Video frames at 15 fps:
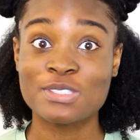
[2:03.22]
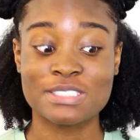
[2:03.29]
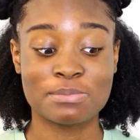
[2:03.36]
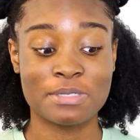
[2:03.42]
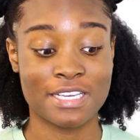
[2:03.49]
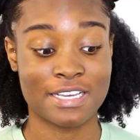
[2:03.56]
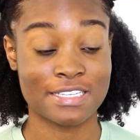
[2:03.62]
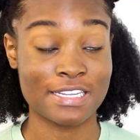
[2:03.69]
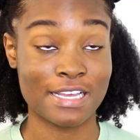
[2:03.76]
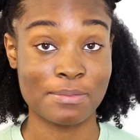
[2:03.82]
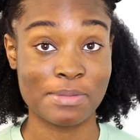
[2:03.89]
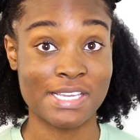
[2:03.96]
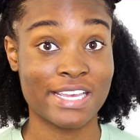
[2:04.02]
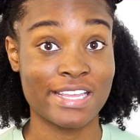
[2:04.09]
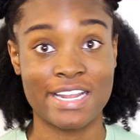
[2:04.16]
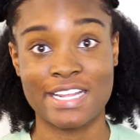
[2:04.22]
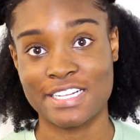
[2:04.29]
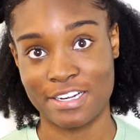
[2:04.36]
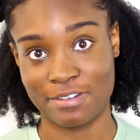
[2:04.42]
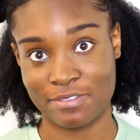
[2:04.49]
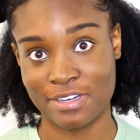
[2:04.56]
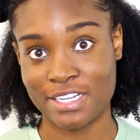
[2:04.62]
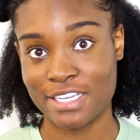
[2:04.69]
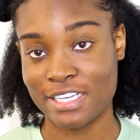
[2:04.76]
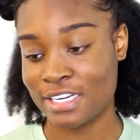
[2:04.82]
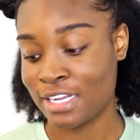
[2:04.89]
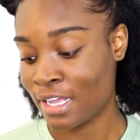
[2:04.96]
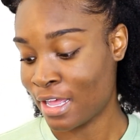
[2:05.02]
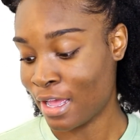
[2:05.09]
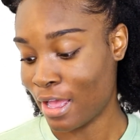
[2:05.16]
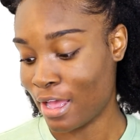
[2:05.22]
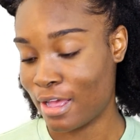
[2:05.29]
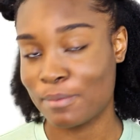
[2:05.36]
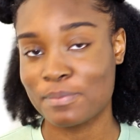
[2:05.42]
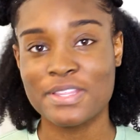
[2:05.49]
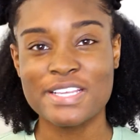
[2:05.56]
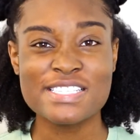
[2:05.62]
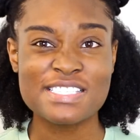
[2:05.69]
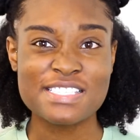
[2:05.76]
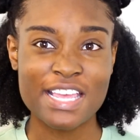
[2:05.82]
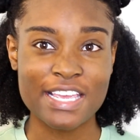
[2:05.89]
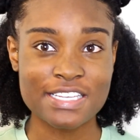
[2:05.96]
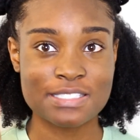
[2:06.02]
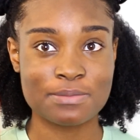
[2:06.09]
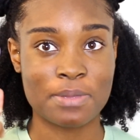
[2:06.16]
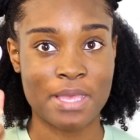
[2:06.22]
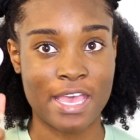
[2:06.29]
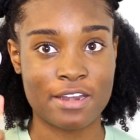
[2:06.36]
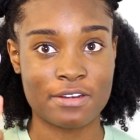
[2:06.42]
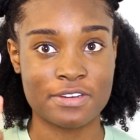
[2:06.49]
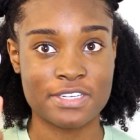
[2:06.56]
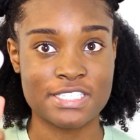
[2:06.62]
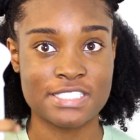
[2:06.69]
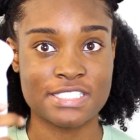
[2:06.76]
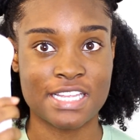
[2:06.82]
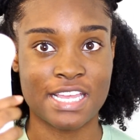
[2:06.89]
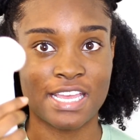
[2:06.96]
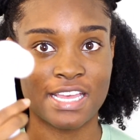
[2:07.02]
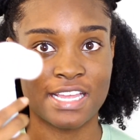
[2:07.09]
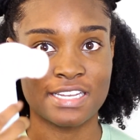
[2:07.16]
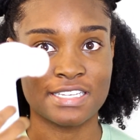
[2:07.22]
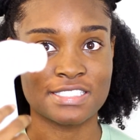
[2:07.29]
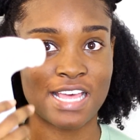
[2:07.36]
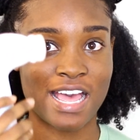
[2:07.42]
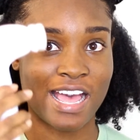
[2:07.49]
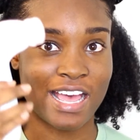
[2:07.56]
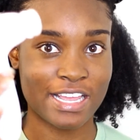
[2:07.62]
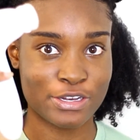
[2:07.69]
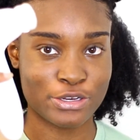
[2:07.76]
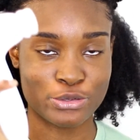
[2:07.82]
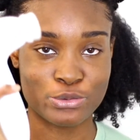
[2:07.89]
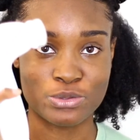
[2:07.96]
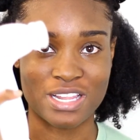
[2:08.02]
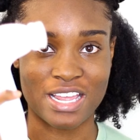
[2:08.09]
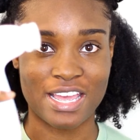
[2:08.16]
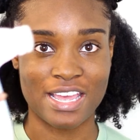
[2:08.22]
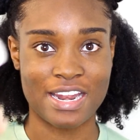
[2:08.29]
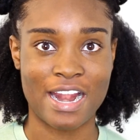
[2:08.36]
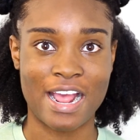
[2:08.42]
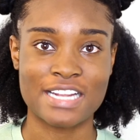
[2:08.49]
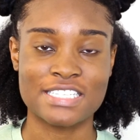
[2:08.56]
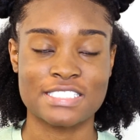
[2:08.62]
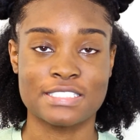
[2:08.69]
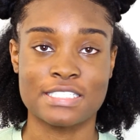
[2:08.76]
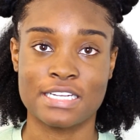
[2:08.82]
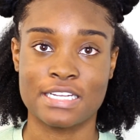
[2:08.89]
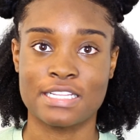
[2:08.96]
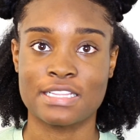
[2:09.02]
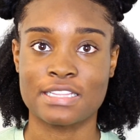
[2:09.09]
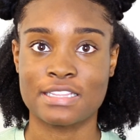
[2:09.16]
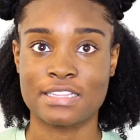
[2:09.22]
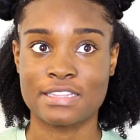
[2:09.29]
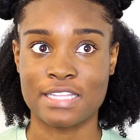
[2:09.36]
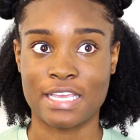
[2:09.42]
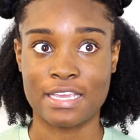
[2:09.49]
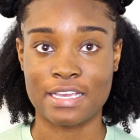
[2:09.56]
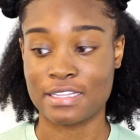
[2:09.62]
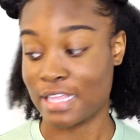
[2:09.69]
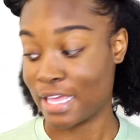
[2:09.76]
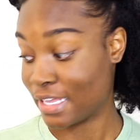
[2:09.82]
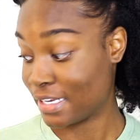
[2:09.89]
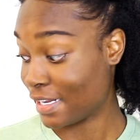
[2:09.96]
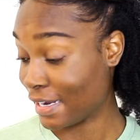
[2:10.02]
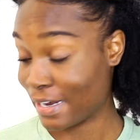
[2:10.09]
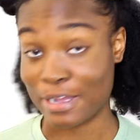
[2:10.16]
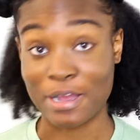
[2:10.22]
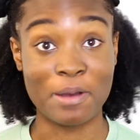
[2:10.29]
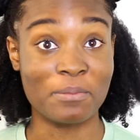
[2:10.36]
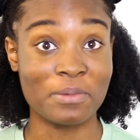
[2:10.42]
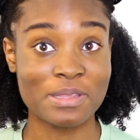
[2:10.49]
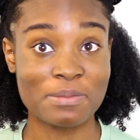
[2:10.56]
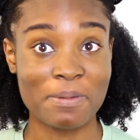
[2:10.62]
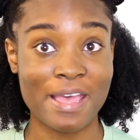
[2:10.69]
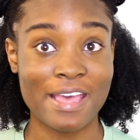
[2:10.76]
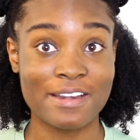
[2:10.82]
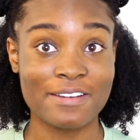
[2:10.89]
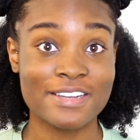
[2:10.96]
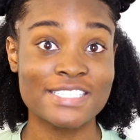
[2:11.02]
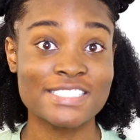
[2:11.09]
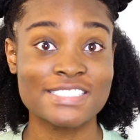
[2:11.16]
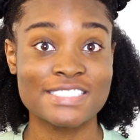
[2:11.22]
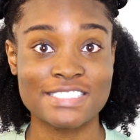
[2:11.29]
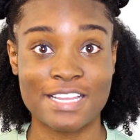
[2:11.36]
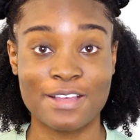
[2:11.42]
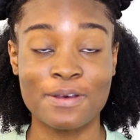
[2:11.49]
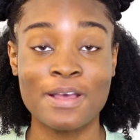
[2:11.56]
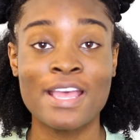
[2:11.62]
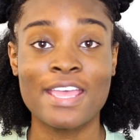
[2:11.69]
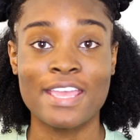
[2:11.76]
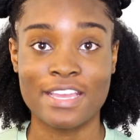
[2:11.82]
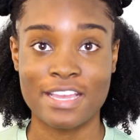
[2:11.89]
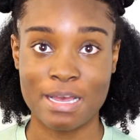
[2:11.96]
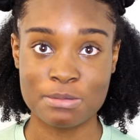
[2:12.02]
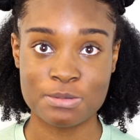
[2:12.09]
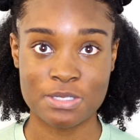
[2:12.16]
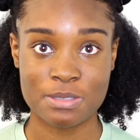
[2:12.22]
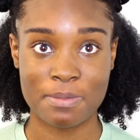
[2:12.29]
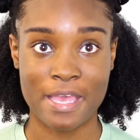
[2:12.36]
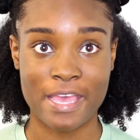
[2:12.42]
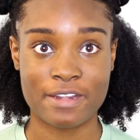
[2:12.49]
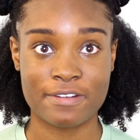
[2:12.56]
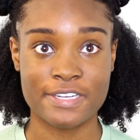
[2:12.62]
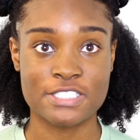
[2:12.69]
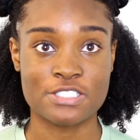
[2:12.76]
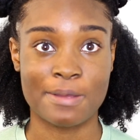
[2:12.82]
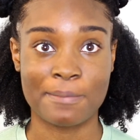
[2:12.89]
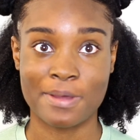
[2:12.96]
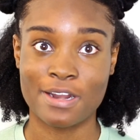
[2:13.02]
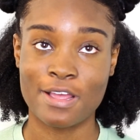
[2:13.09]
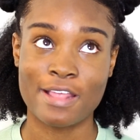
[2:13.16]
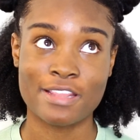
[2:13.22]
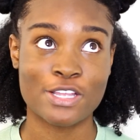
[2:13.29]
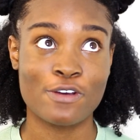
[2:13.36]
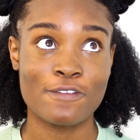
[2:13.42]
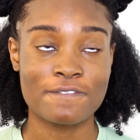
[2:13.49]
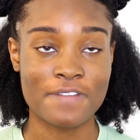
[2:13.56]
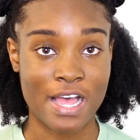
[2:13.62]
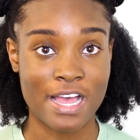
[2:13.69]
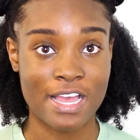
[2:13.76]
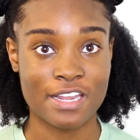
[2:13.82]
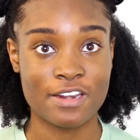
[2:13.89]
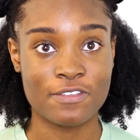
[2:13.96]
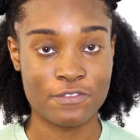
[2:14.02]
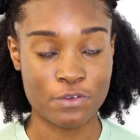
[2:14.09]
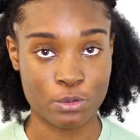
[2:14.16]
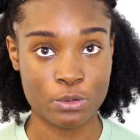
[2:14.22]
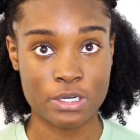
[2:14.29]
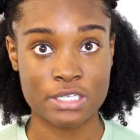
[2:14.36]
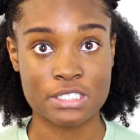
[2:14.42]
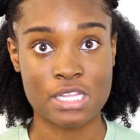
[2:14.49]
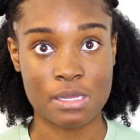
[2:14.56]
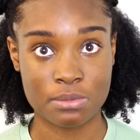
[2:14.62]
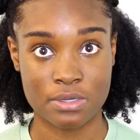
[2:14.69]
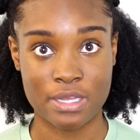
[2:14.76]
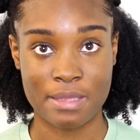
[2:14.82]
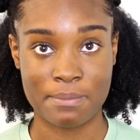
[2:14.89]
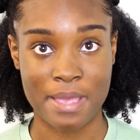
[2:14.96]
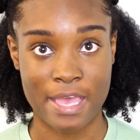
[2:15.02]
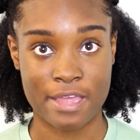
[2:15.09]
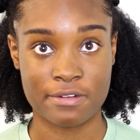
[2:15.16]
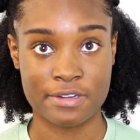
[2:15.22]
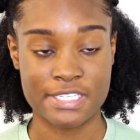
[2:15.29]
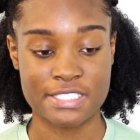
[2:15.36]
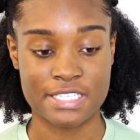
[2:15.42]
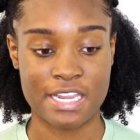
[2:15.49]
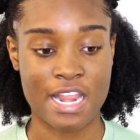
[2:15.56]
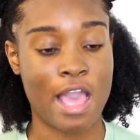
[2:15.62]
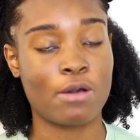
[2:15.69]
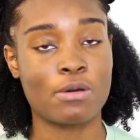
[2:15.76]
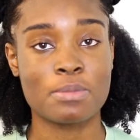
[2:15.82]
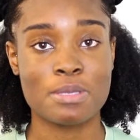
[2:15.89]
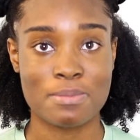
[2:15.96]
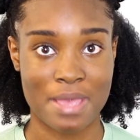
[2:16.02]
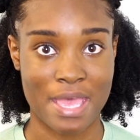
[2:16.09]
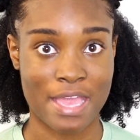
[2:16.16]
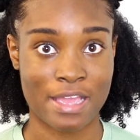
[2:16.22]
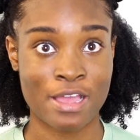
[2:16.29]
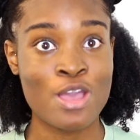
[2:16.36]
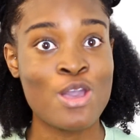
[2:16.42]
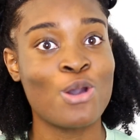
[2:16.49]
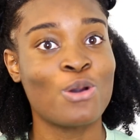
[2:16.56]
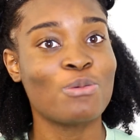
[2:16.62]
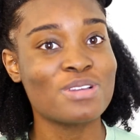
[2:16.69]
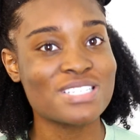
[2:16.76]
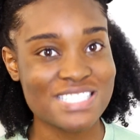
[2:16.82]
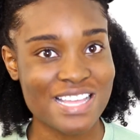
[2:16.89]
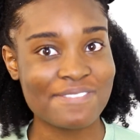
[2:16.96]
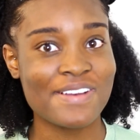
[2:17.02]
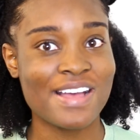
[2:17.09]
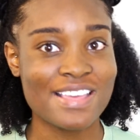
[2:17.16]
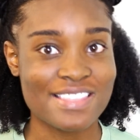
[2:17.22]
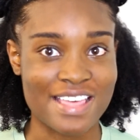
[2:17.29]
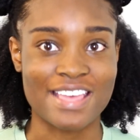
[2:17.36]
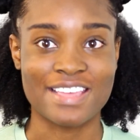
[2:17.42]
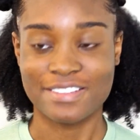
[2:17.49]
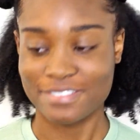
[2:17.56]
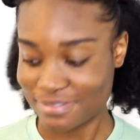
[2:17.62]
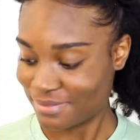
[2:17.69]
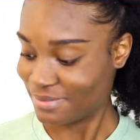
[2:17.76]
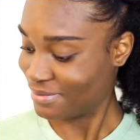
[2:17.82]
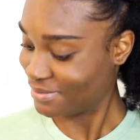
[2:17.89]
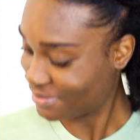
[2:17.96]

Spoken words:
was being a dummy and I didn't read. This takes batteries, and I knew that. I just didn't think that it didn't come with batteries. So it comes with batteries, so I'm gonna have to go find 4 AA batteries, and I'll be back once I find that.